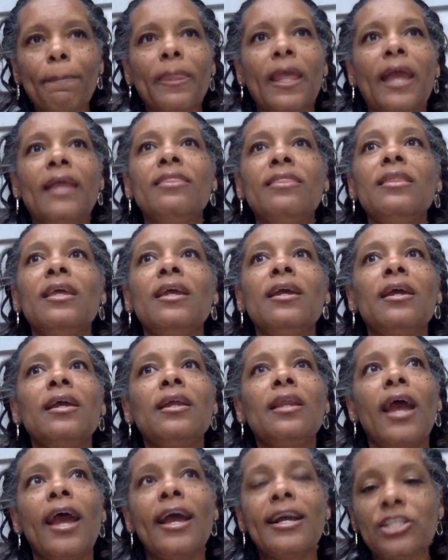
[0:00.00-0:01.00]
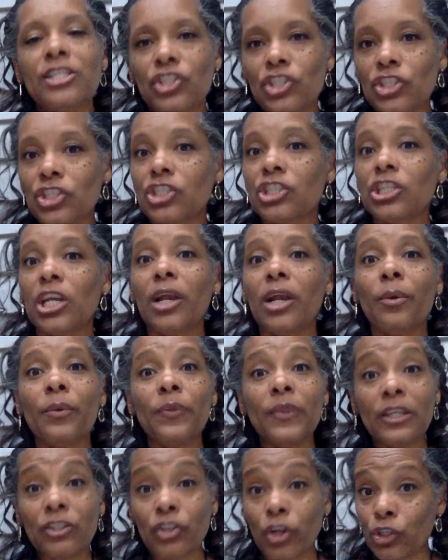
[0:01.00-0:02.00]
And then as she's
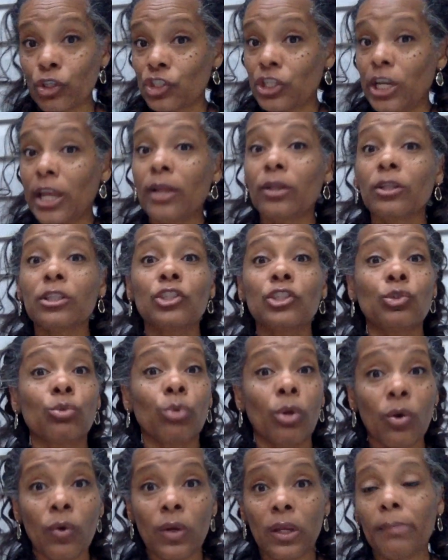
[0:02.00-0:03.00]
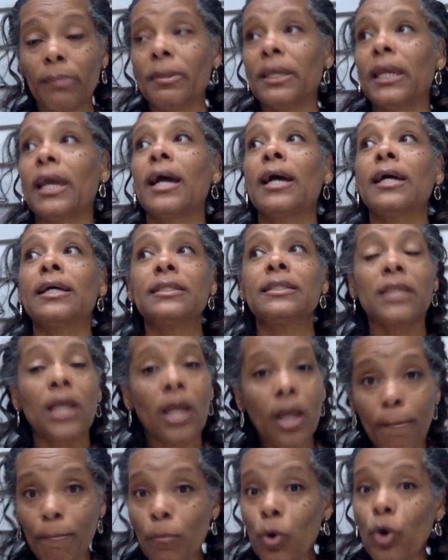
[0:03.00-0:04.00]
sharing this, her channel is growing because
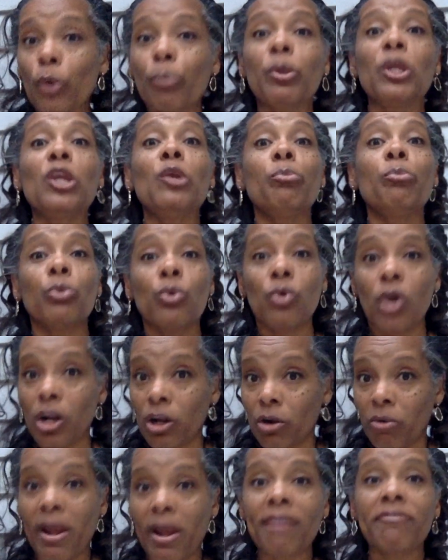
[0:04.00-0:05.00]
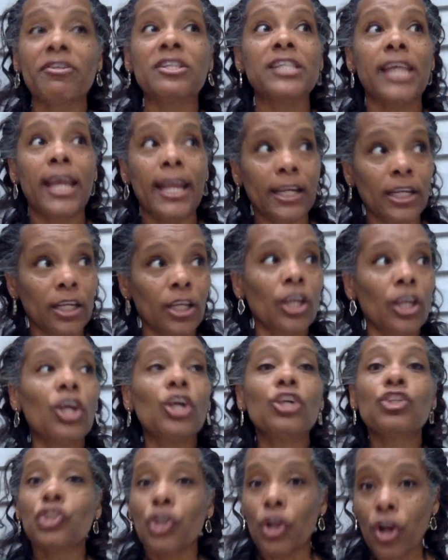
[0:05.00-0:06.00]
more people are gravitating
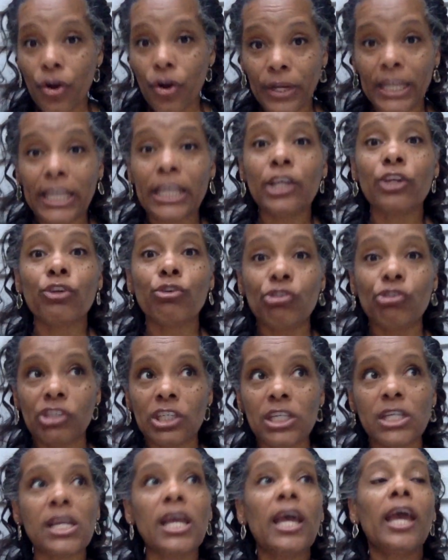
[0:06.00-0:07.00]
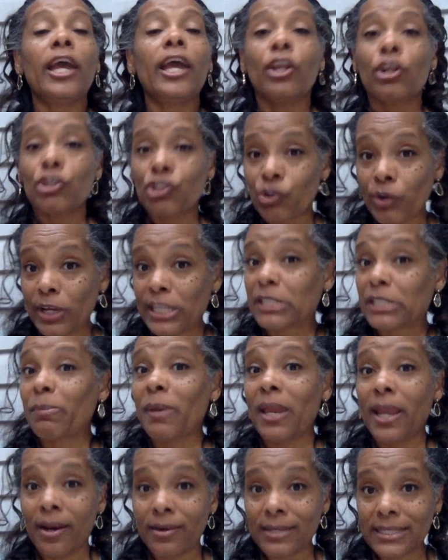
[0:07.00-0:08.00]
to her energy and her
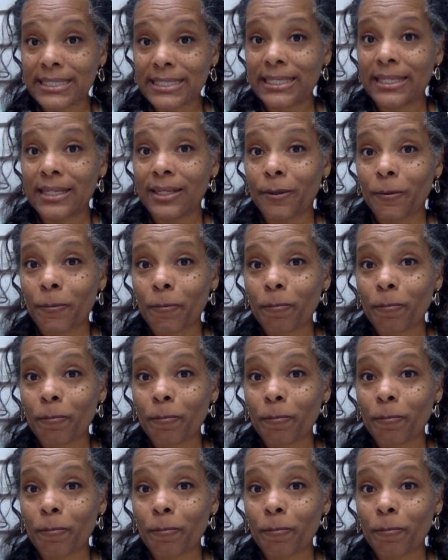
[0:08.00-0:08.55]
transparency.